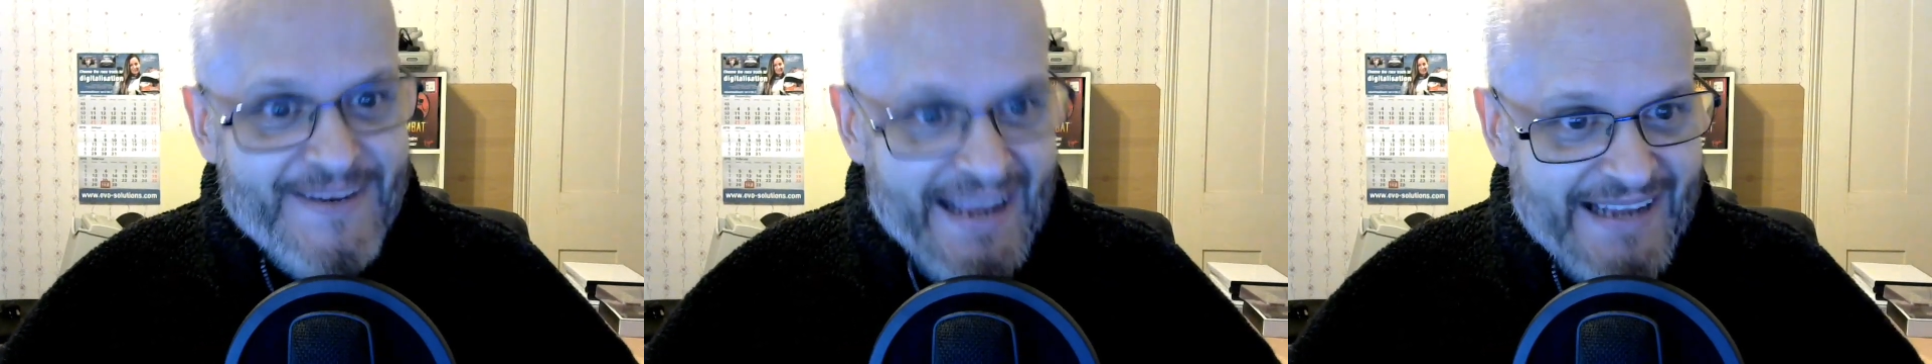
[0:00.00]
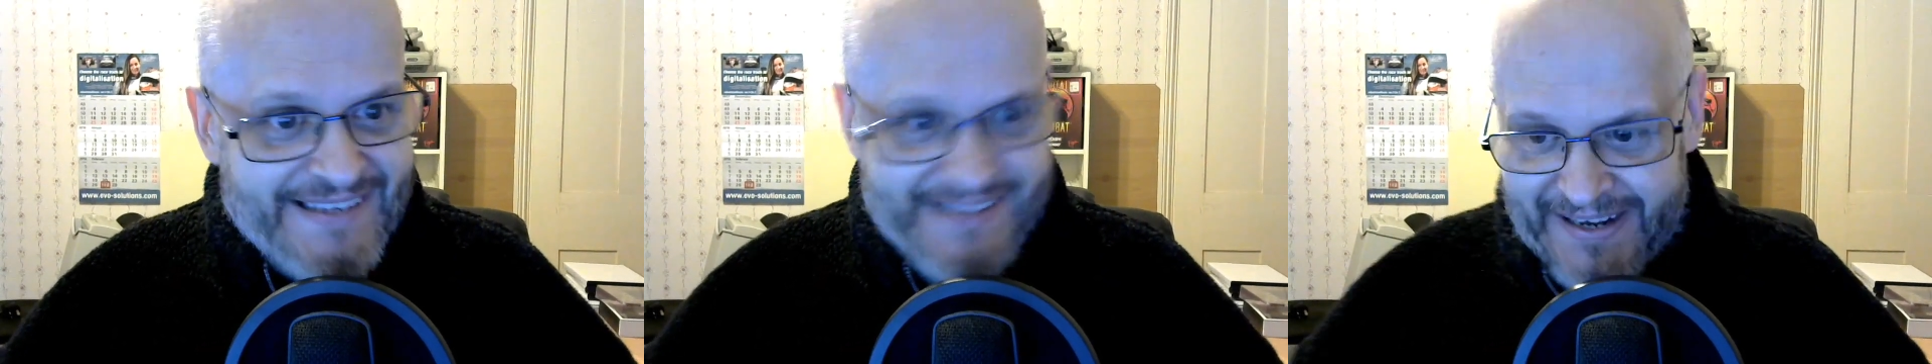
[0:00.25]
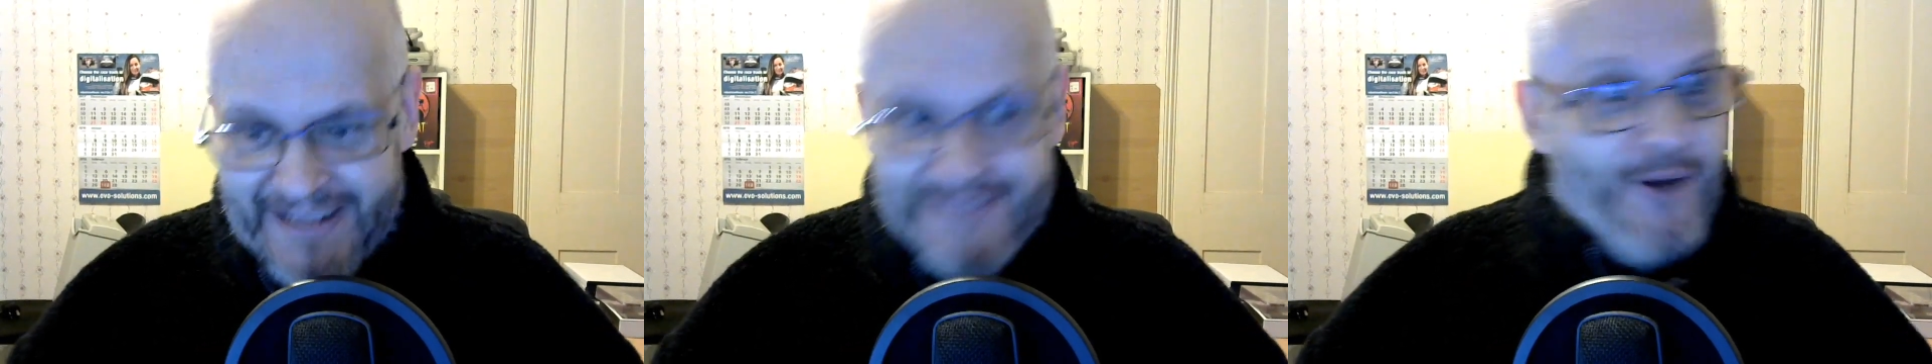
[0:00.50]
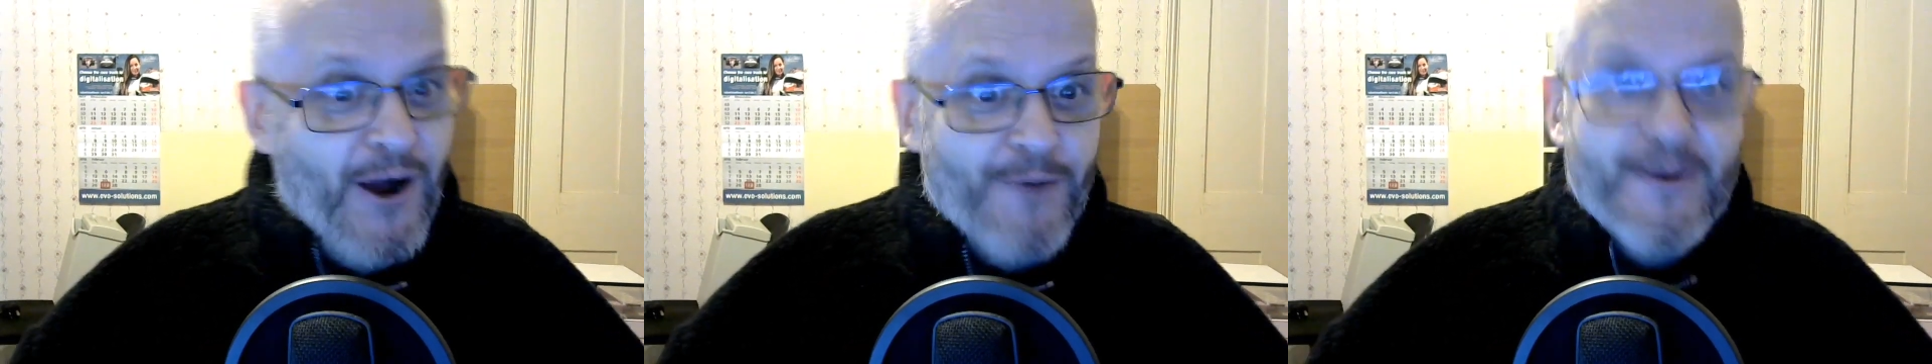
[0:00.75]
Yes, and
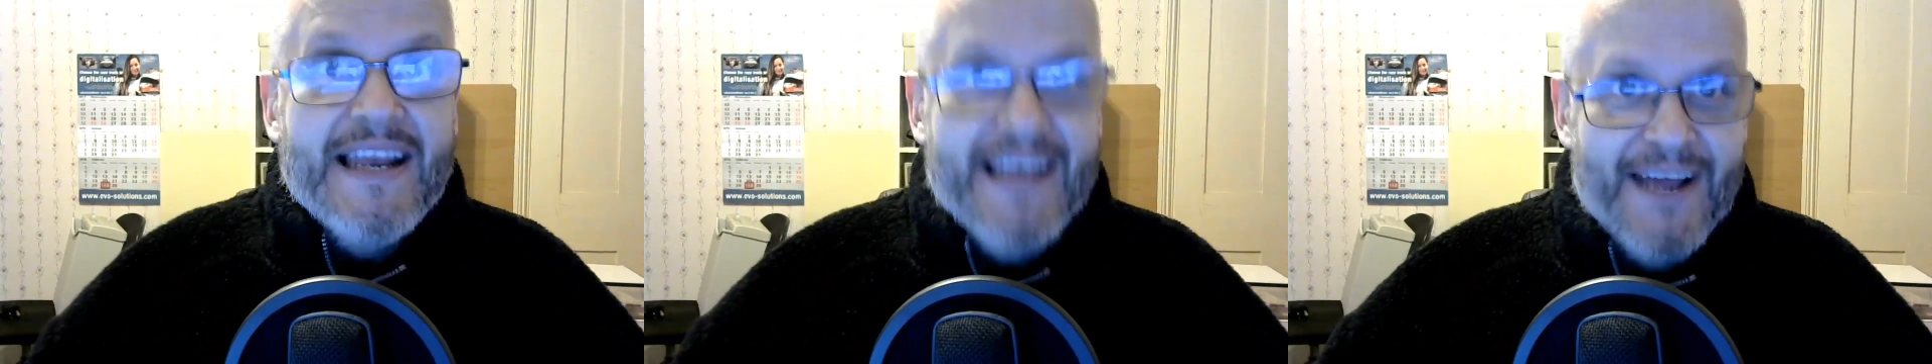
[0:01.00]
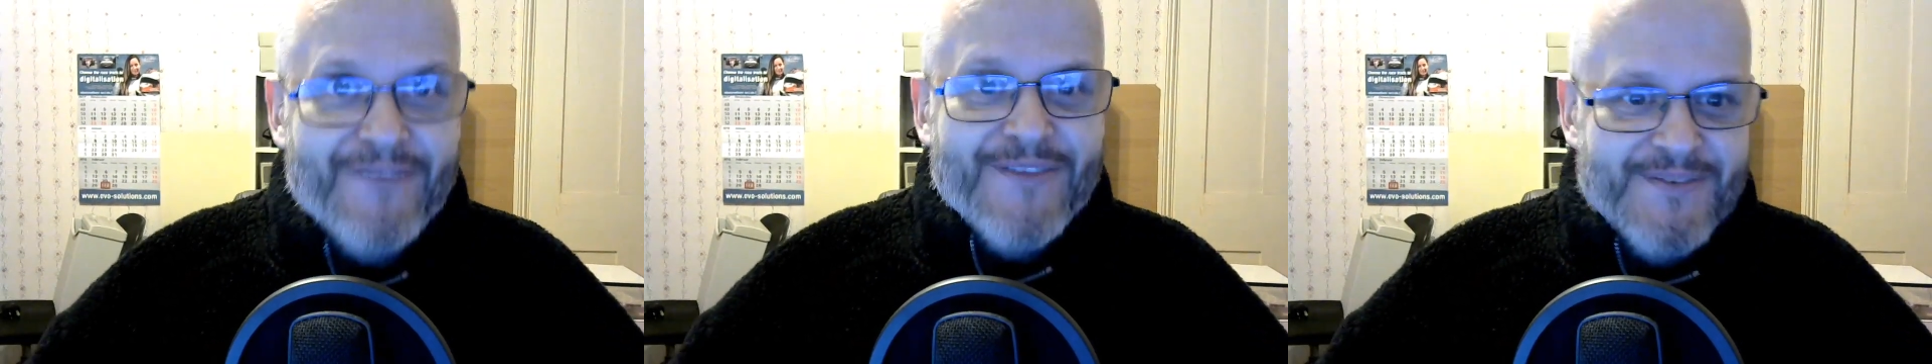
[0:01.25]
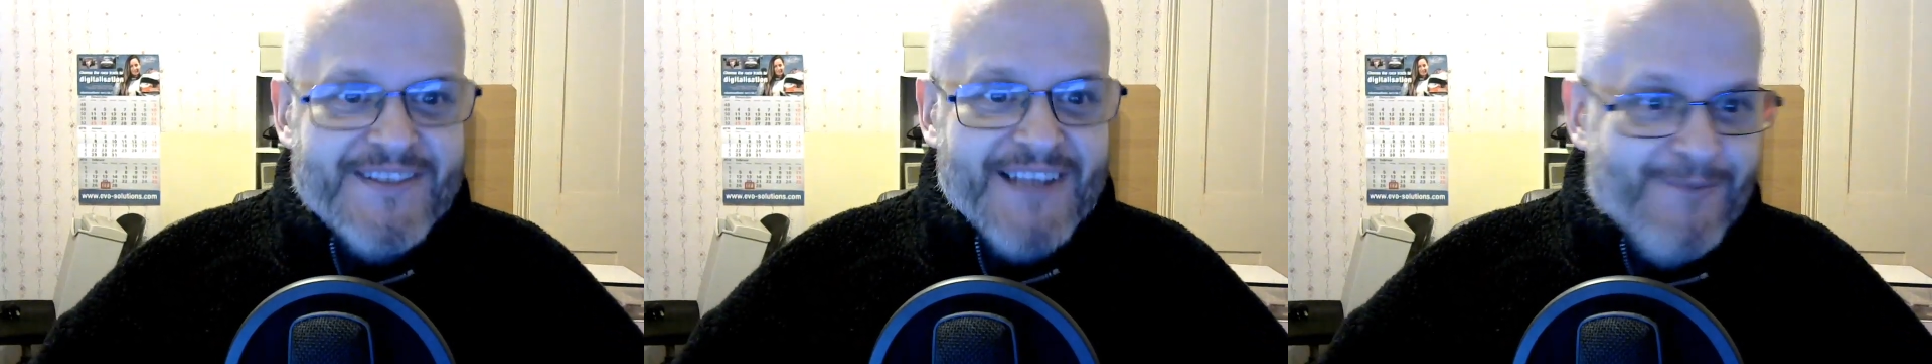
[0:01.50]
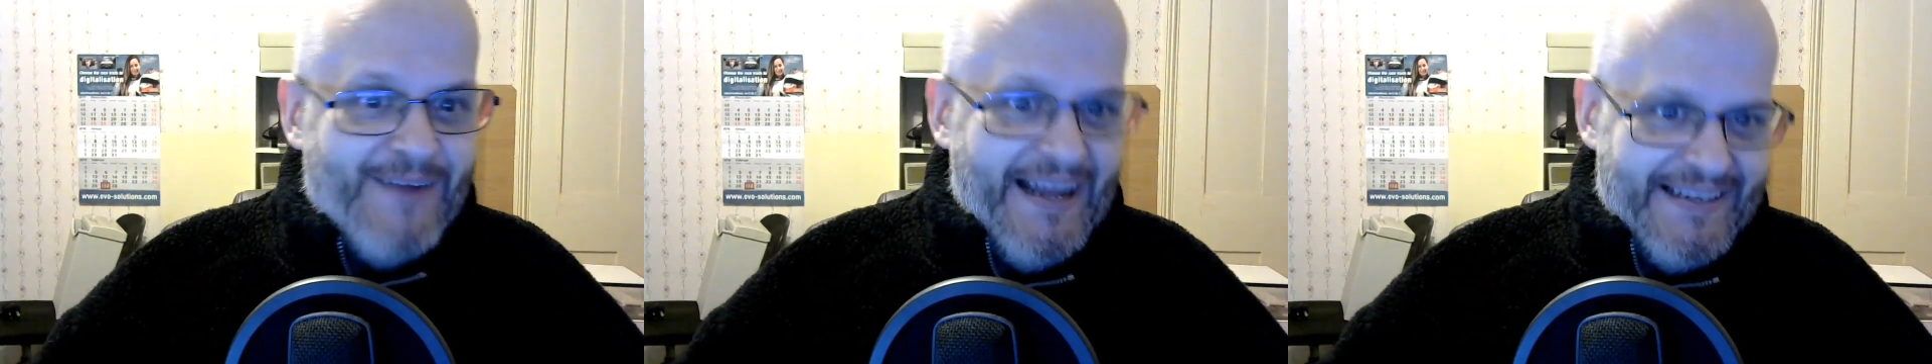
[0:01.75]
that's why we love them
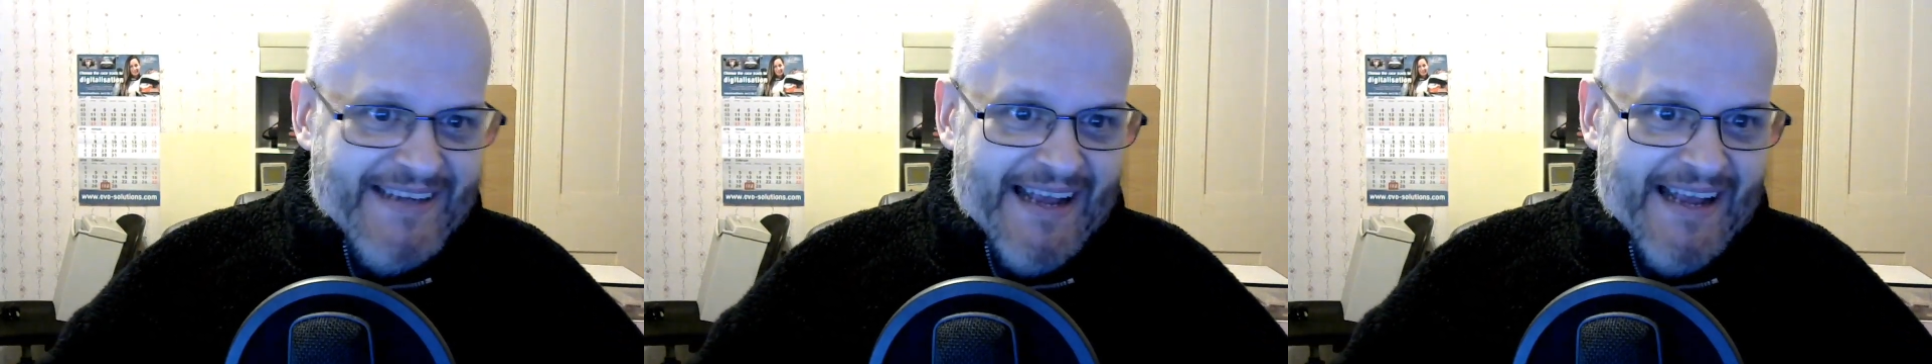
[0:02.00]
so much.